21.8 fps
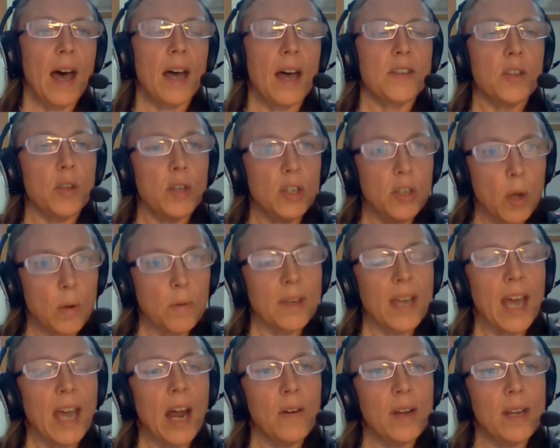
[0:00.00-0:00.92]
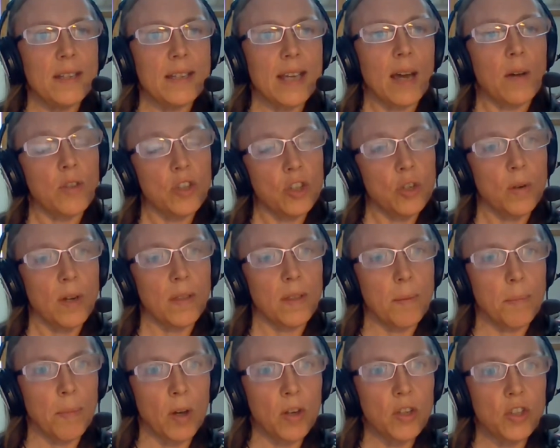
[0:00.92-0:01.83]
So you don't carry it out during
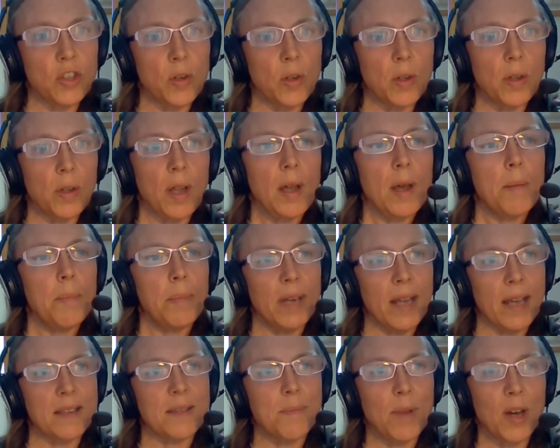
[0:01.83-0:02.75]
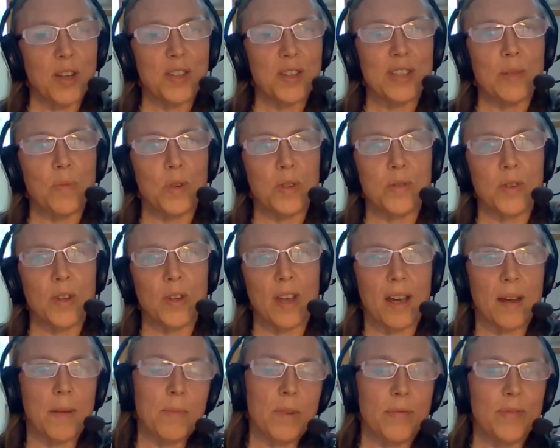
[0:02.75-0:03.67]
the module, but as Martin was
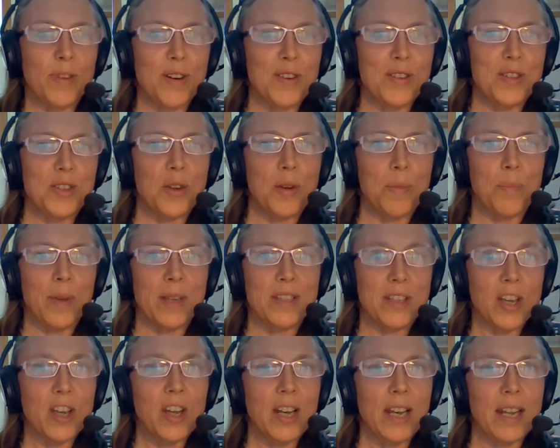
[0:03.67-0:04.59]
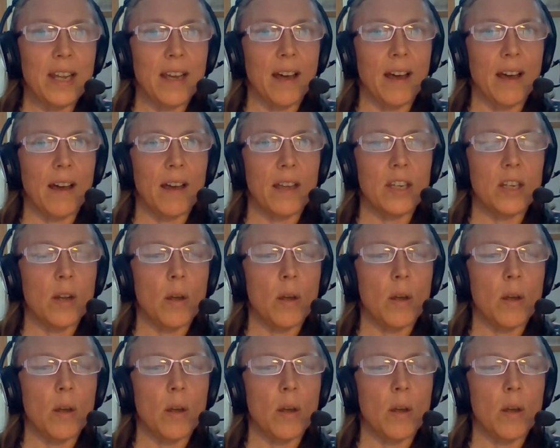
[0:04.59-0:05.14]
referring to a bit earlier,